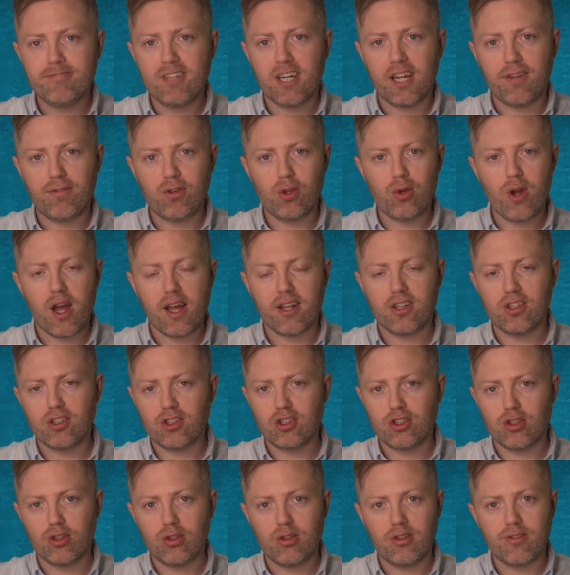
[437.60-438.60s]
if you had to
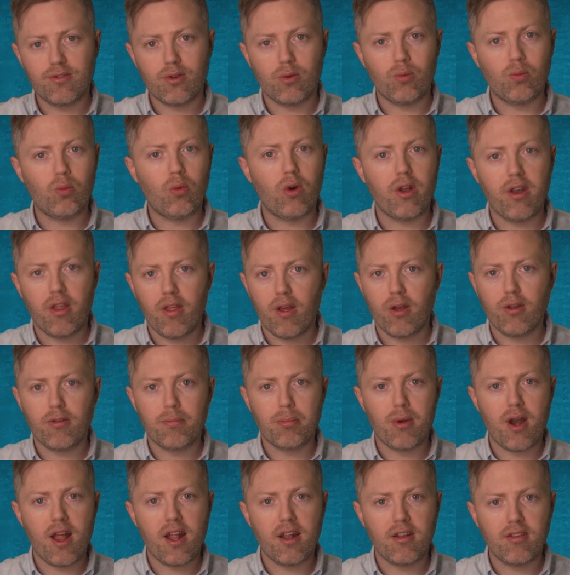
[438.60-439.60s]
choose from one of those
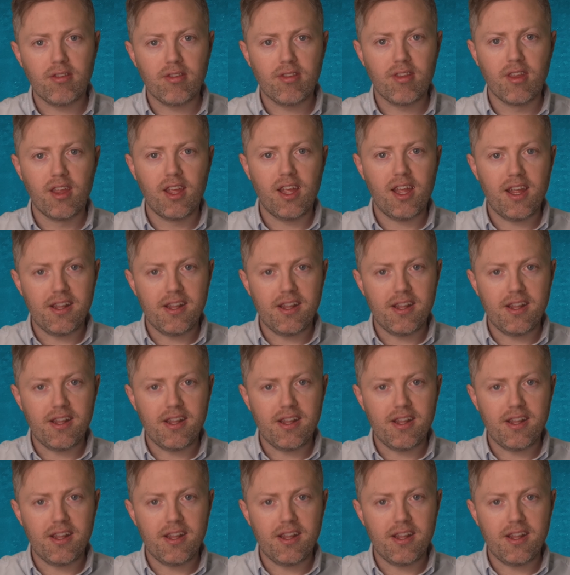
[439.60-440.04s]
brands